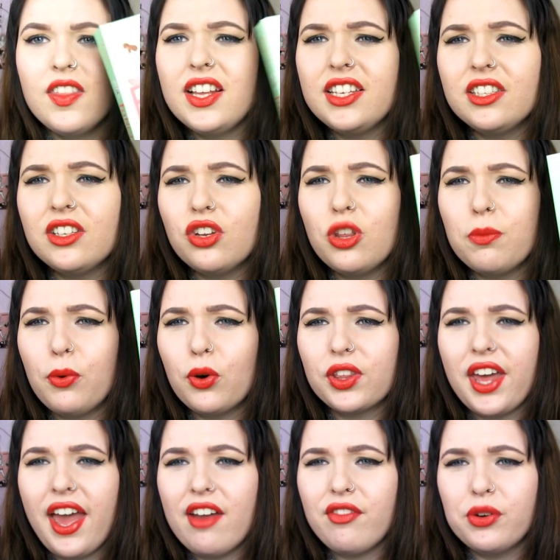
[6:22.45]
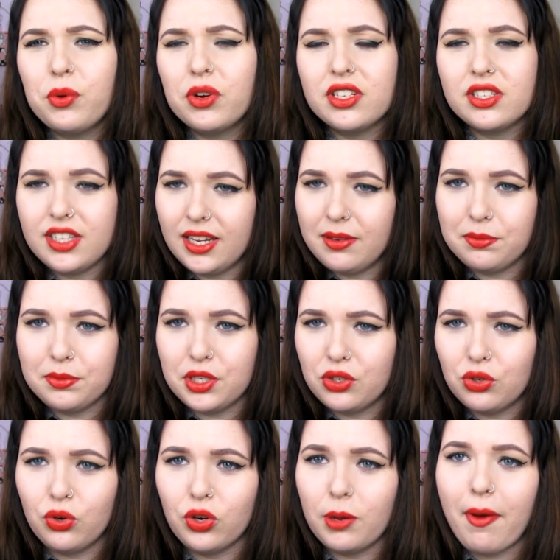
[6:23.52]
This is another book that everyone seems to
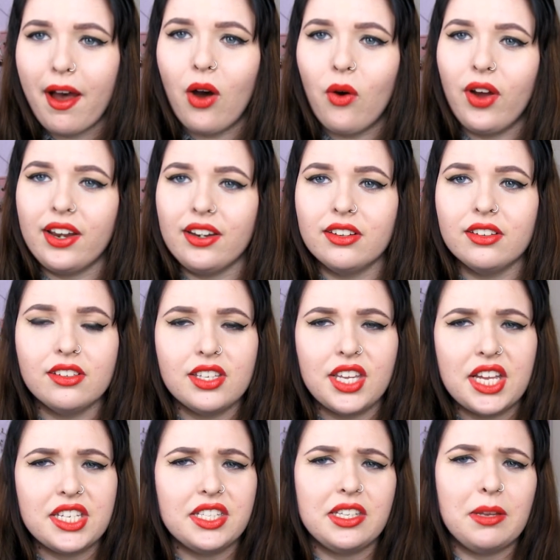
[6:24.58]
talk about and says it's